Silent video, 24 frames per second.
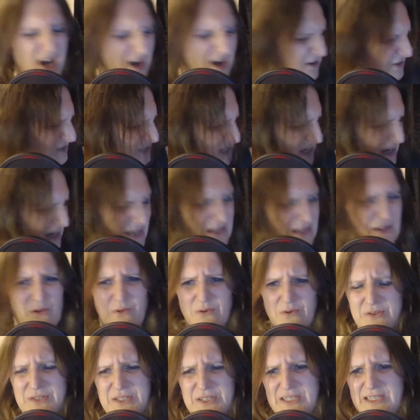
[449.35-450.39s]
Also, I
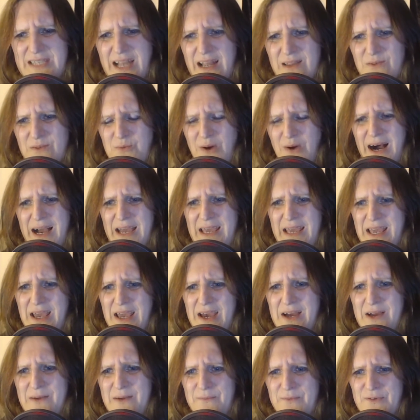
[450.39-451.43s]
don't understand why.
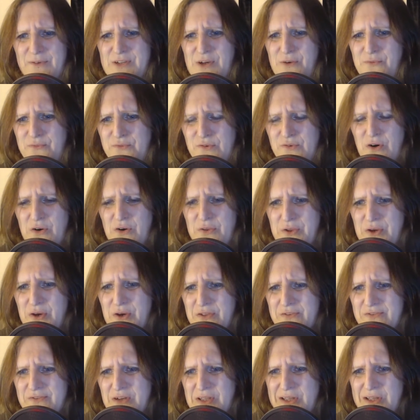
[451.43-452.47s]
So for all the
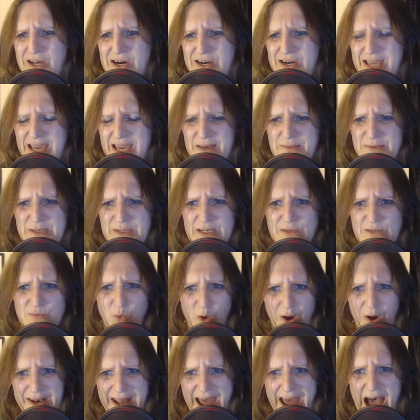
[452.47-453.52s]
other Unlock games, there's
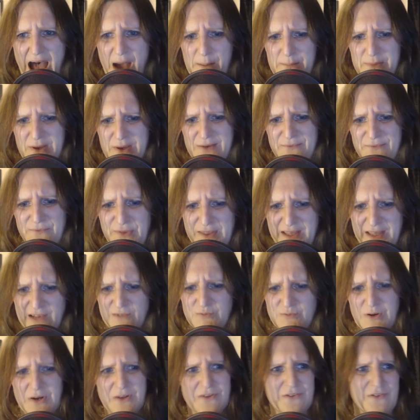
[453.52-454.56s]
one app, and for
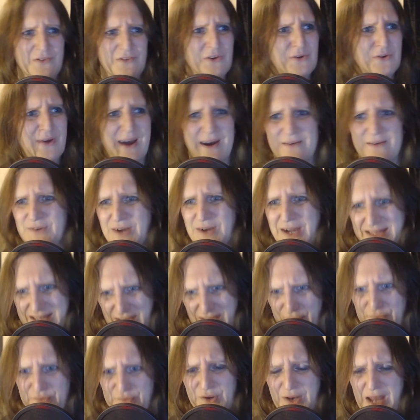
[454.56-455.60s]
this one, you have a
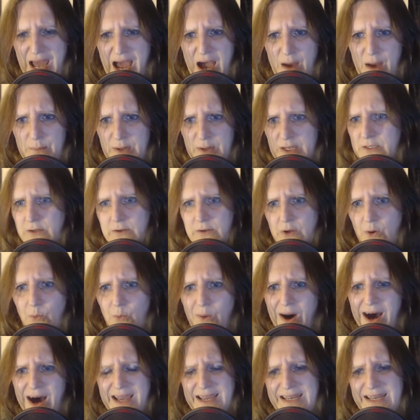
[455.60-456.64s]
different app. I don't know
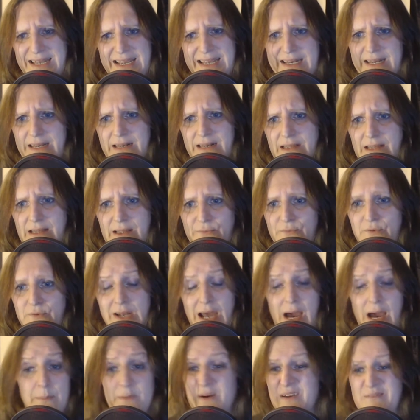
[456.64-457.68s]
why it needed a
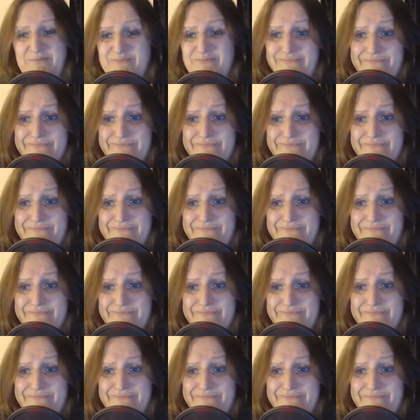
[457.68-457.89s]
different app.